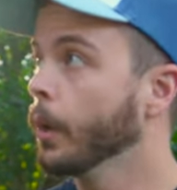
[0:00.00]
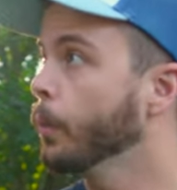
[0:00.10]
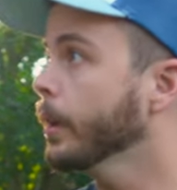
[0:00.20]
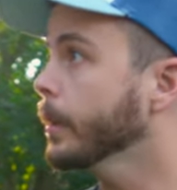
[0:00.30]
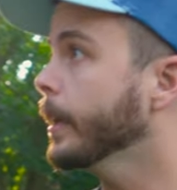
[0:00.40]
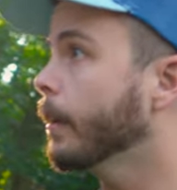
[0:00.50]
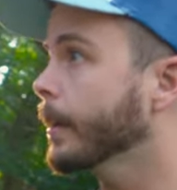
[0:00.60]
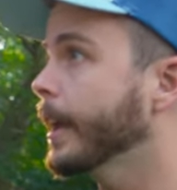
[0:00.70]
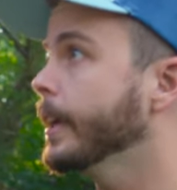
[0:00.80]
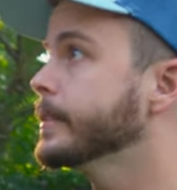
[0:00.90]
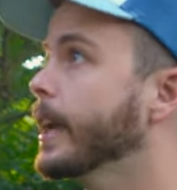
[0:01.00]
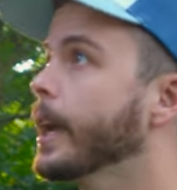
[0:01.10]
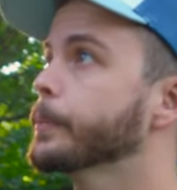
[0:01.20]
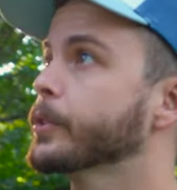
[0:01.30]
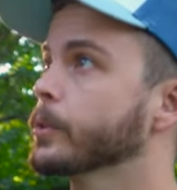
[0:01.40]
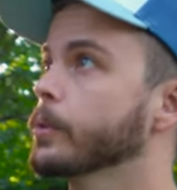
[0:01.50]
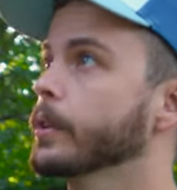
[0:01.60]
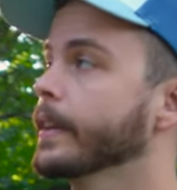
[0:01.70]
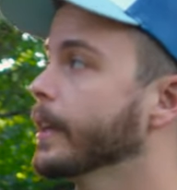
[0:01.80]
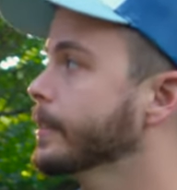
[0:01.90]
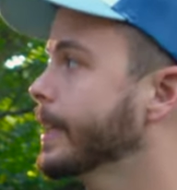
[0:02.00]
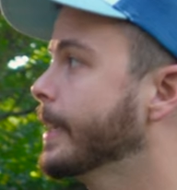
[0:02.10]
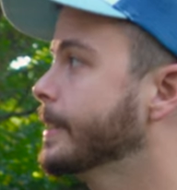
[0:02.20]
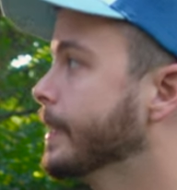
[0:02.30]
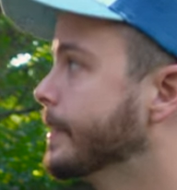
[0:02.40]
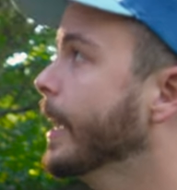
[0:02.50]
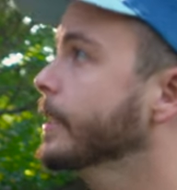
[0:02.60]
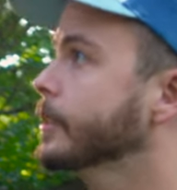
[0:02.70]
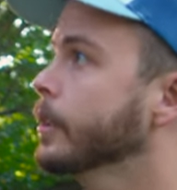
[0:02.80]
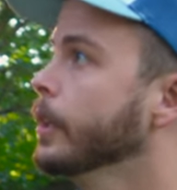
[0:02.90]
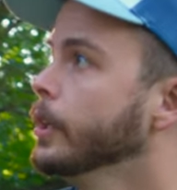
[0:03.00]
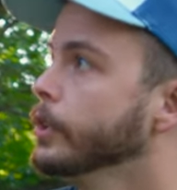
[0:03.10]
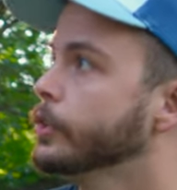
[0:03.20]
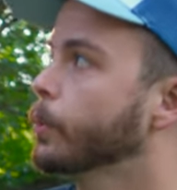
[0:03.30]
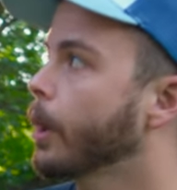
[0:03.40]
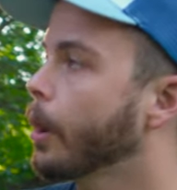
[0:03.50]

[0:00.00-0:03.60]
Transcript: Well, in our case, absolutely. The outside's a disaster, so we're